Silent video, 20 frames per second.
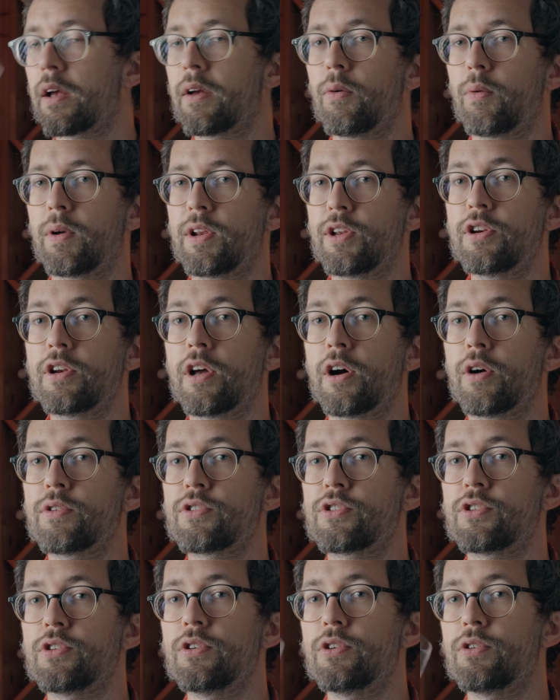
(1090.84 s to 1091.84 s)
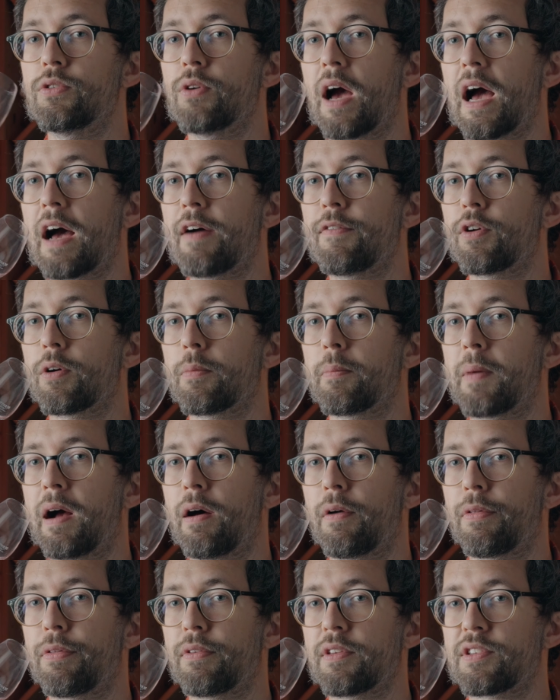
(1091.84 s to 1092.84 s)
when you nose, you have your
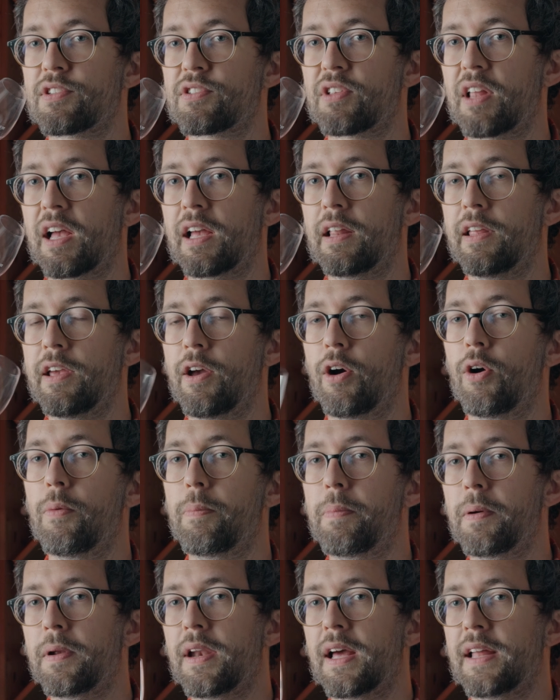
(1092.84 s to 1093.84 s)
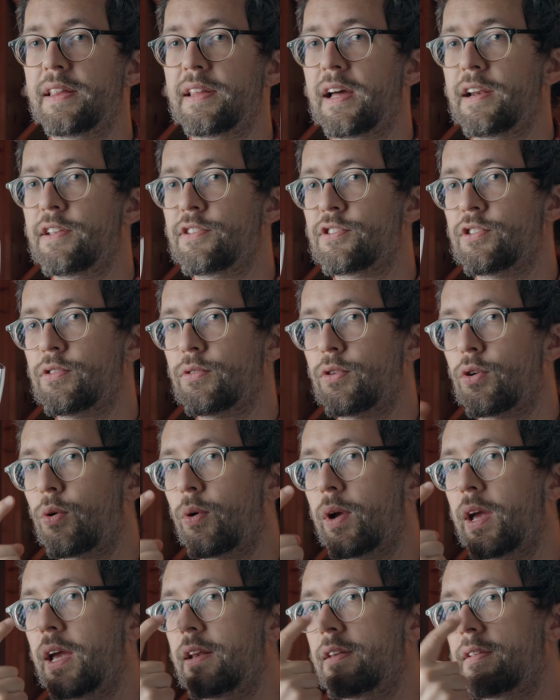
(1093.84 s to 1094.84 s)
mouth slightly open, and that is to
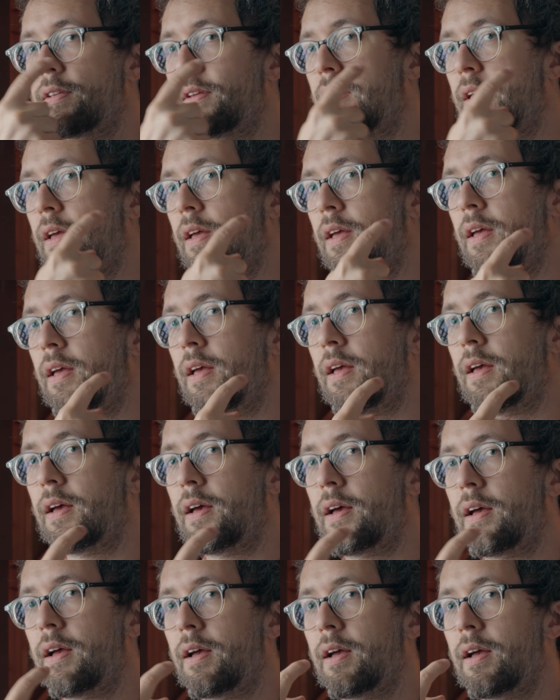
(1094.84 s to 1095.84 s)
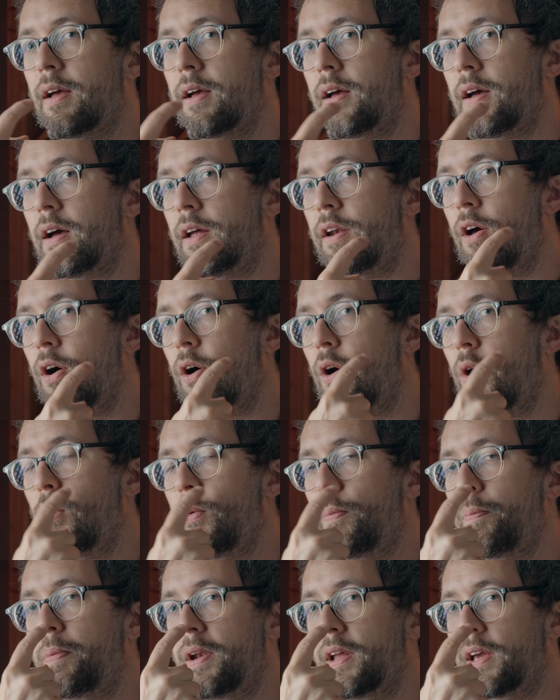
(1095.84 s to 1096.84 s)
create an
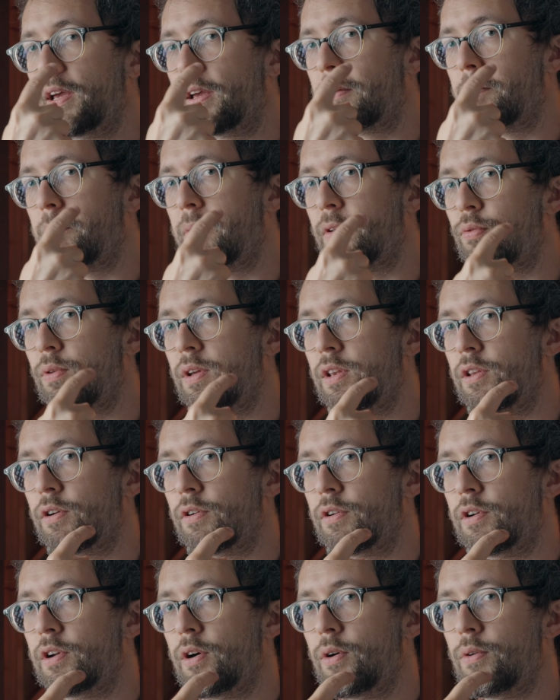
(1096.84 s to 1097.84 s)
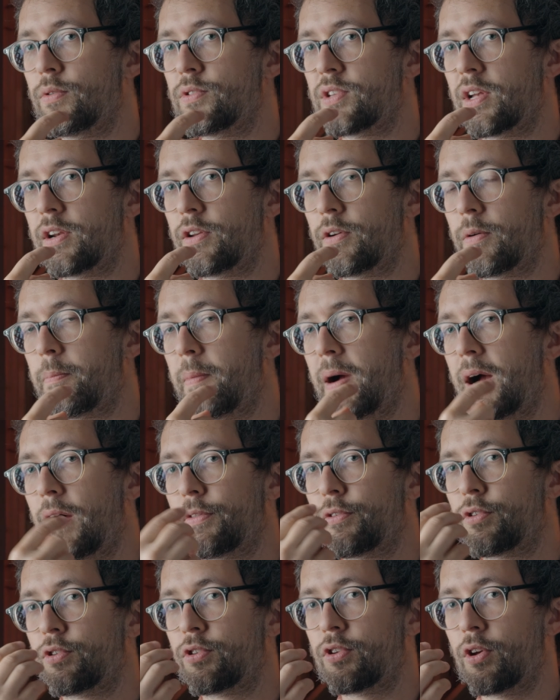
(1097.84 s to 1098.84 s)
opening between your nose and your
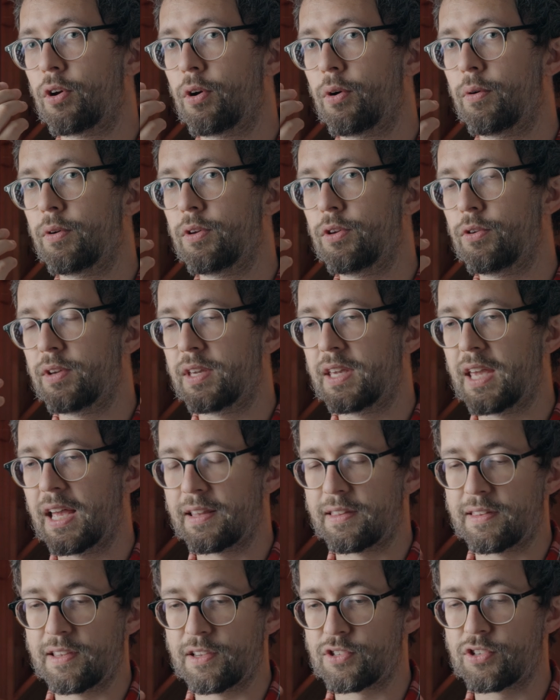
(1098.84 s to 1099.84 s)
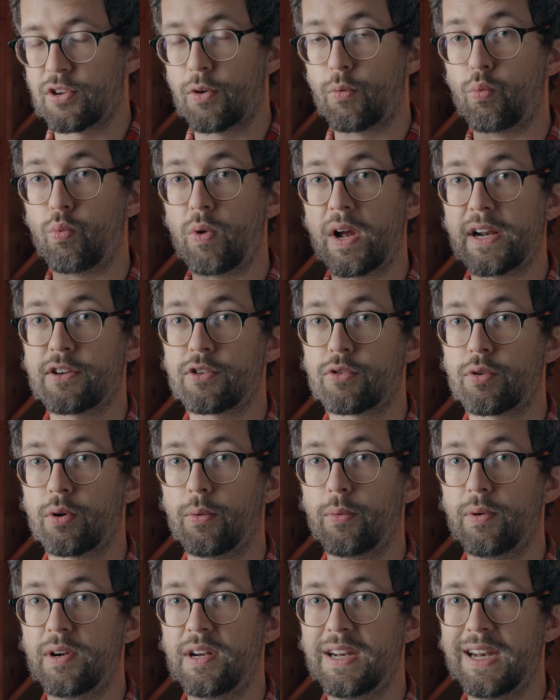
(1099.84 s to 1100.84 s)
mouth, so you get this
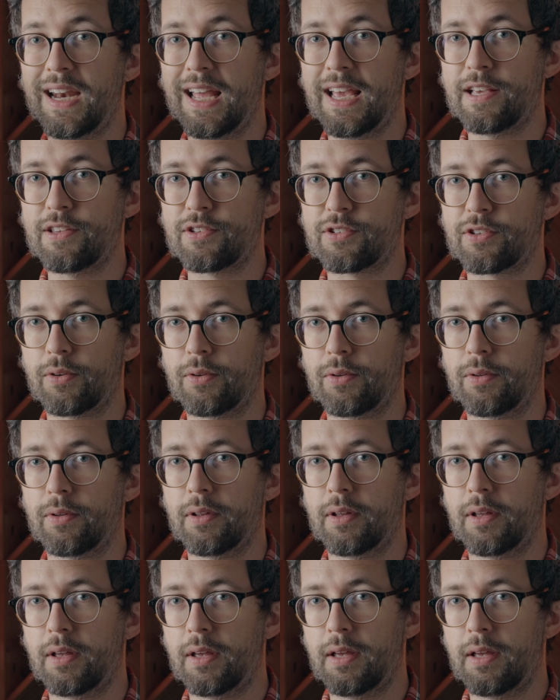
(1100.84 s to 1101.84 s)
retronasal